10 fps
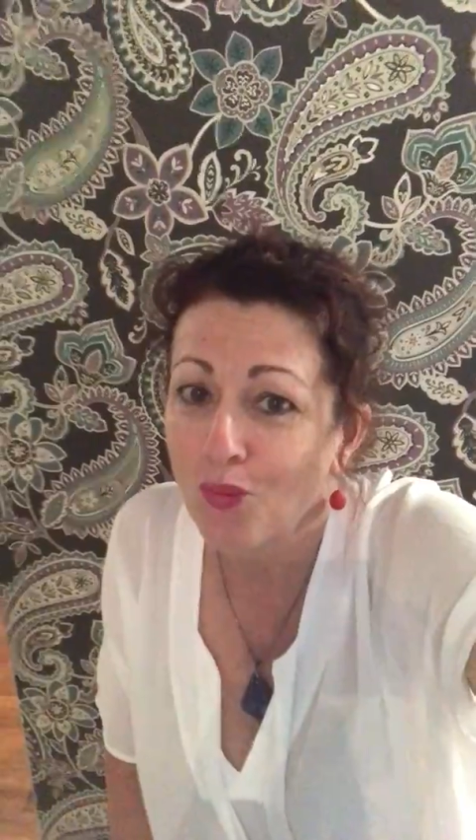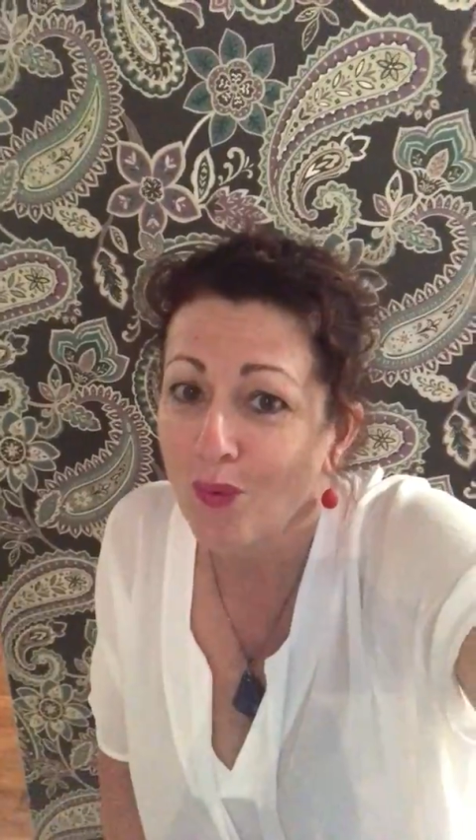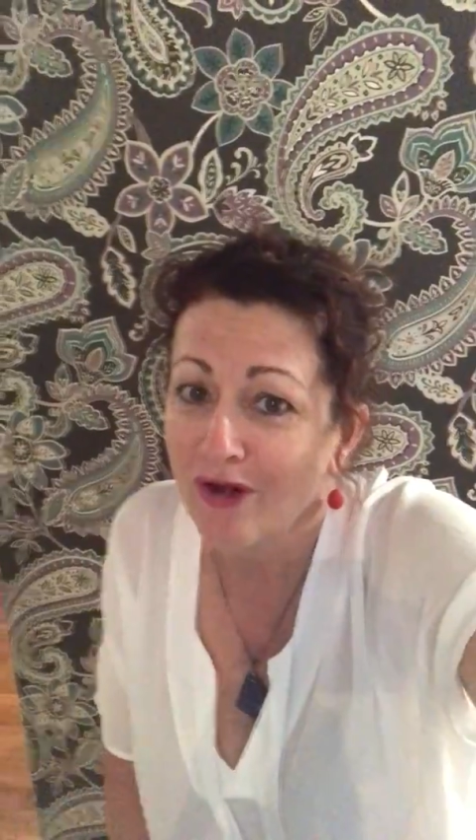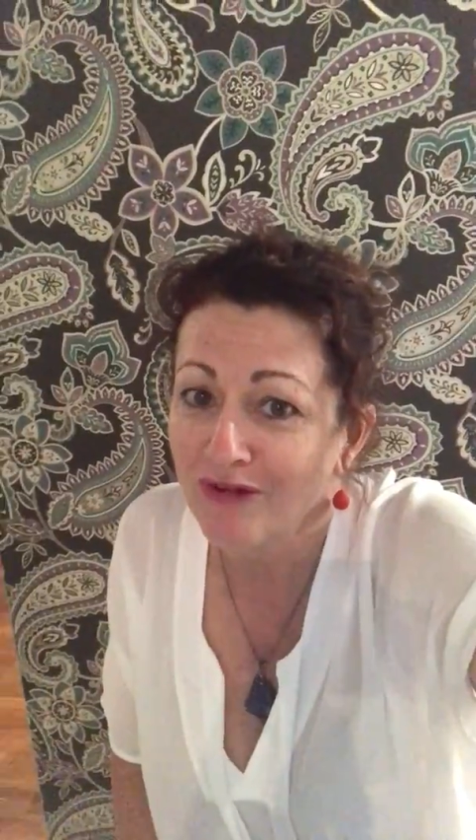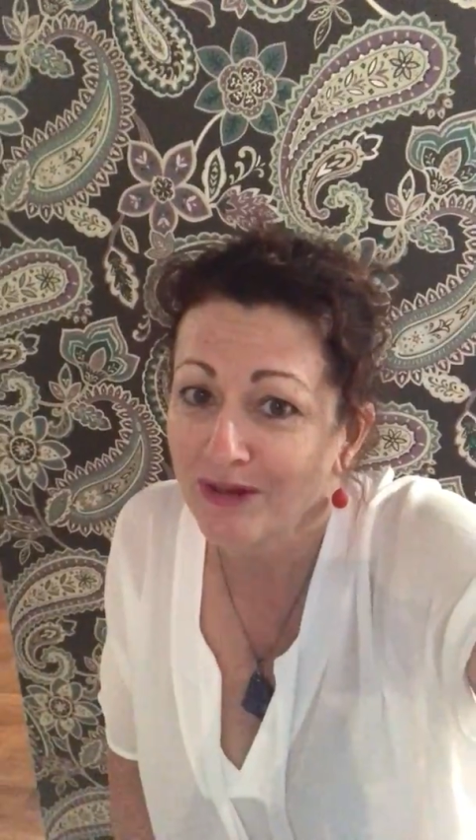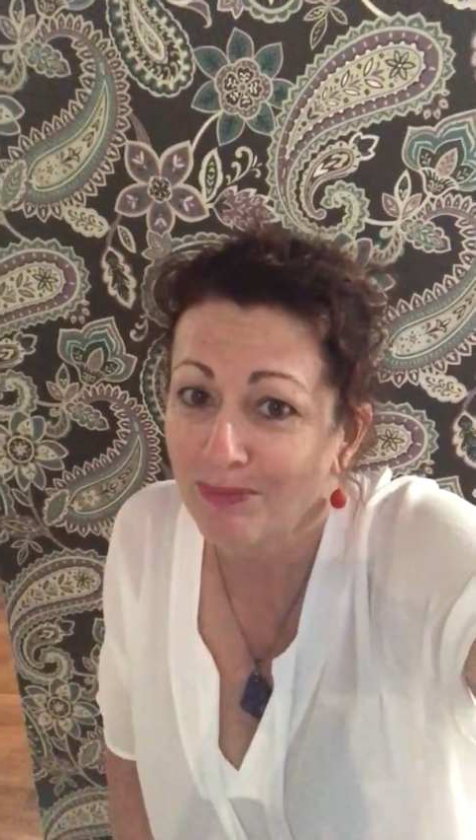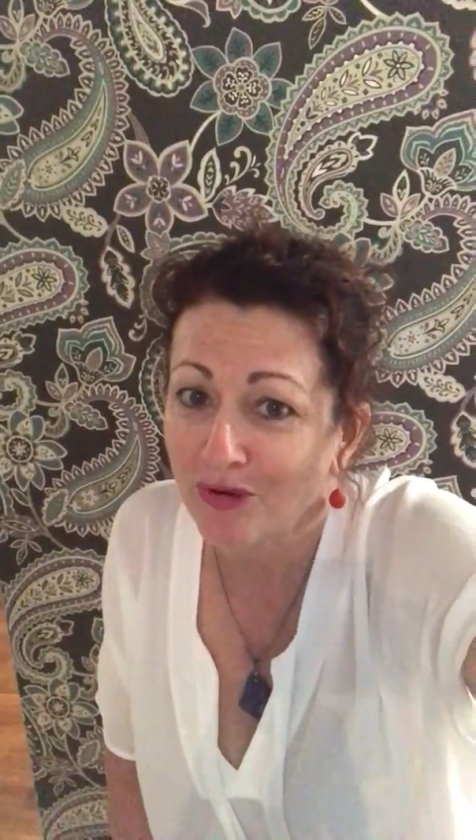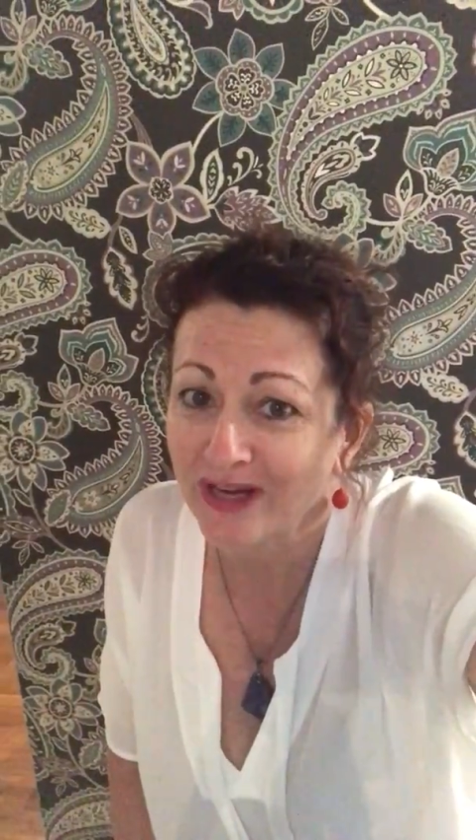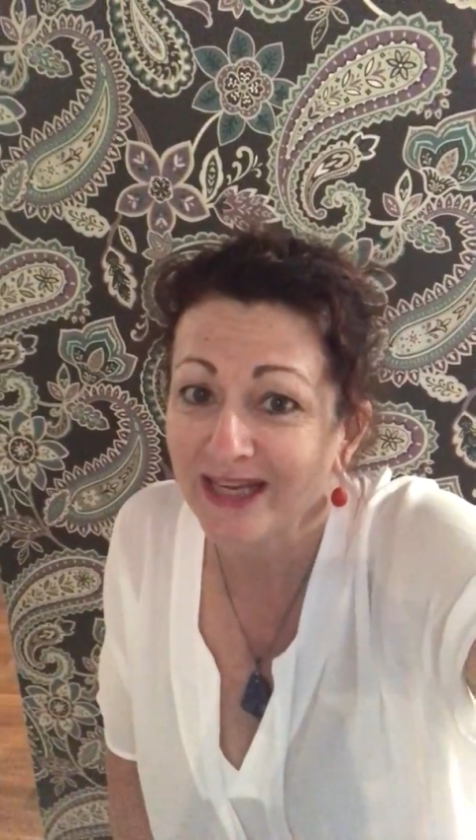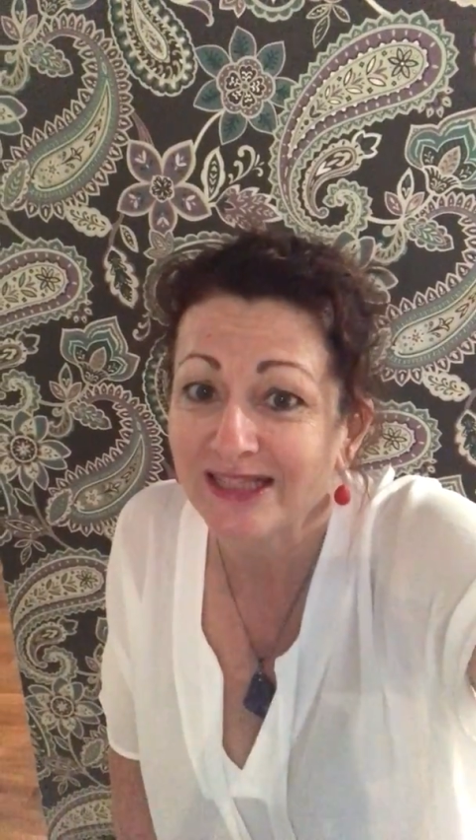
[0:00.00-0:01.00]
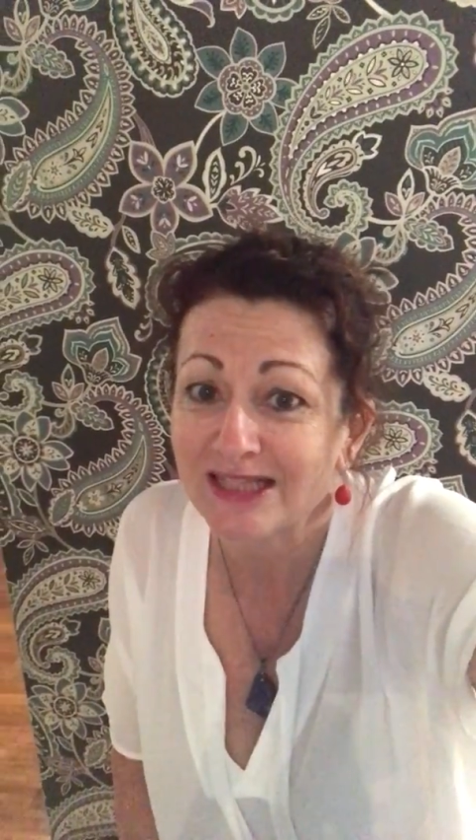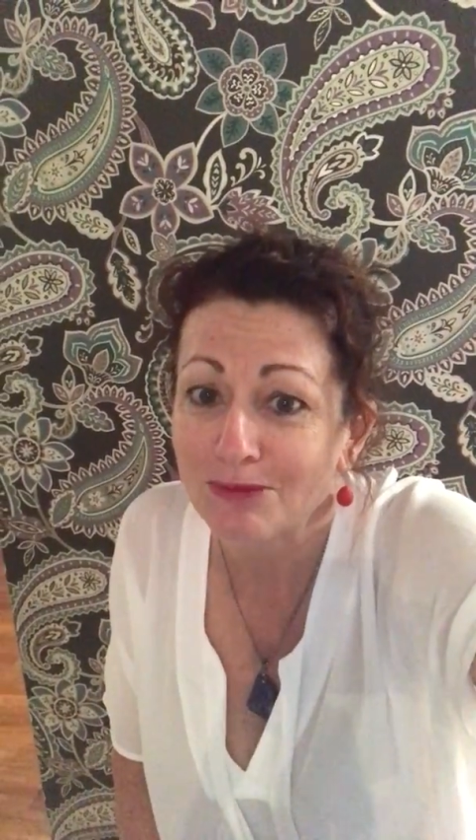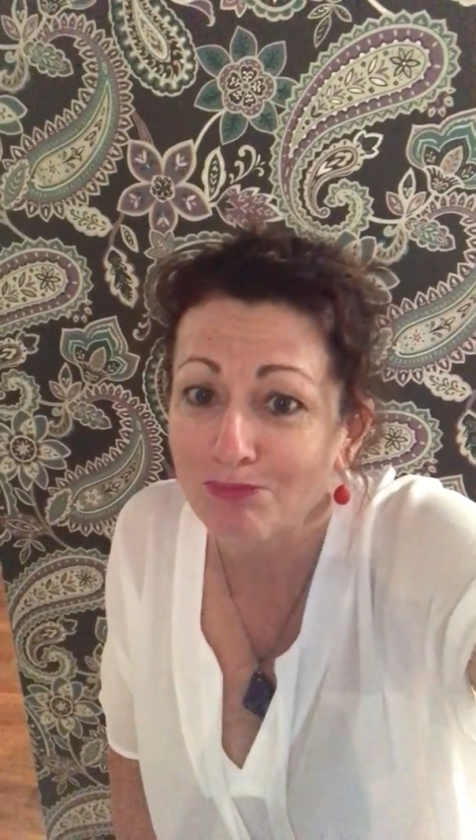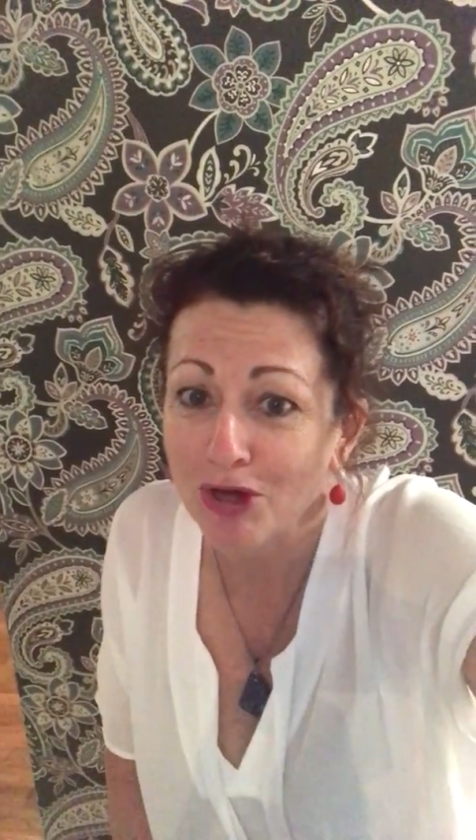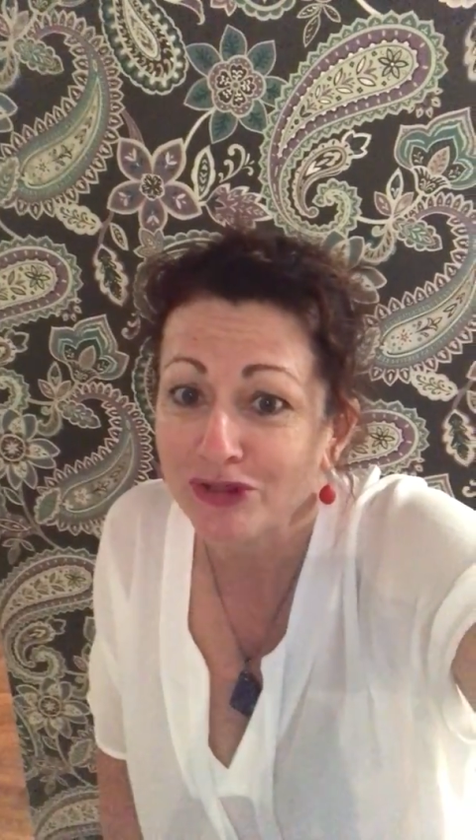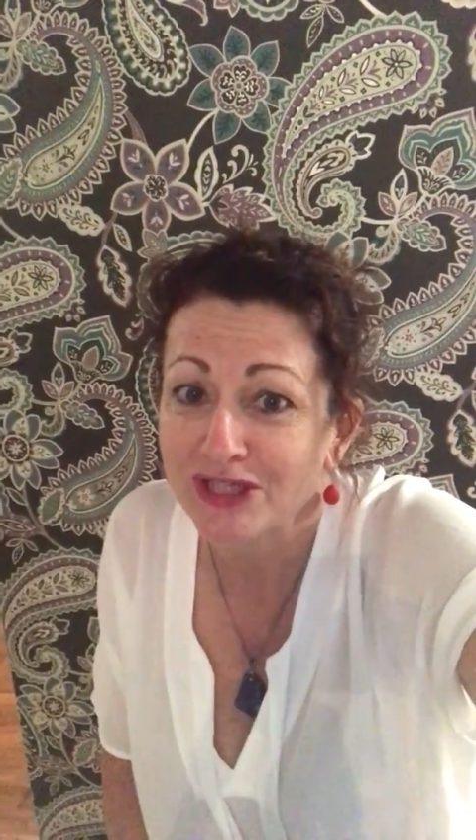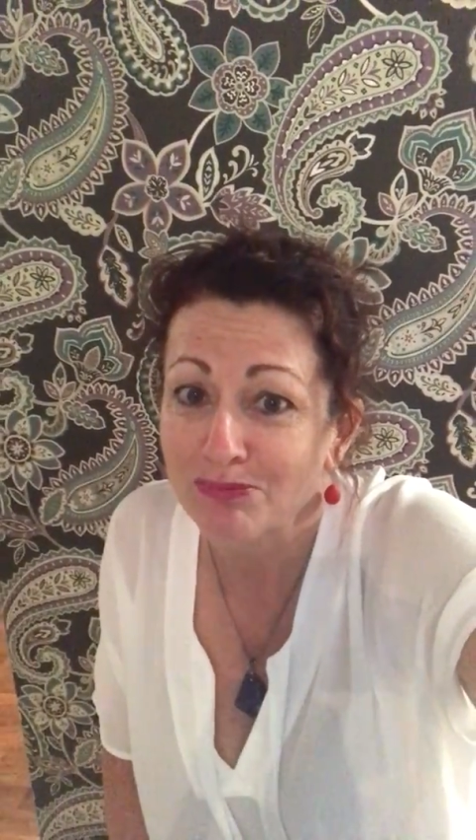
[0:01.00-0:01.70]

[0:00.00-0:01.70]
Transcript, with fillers: where in the body is the most